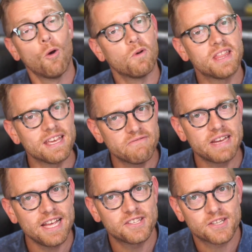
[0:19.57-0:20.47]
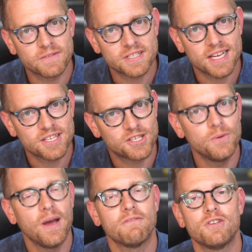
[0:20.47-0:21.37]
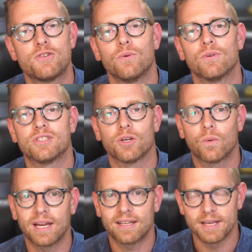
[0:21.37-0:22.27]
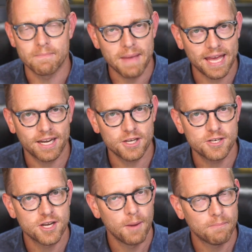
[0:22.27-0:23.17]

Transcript: With InvGate Service Desk, you have the tools to quickly manage,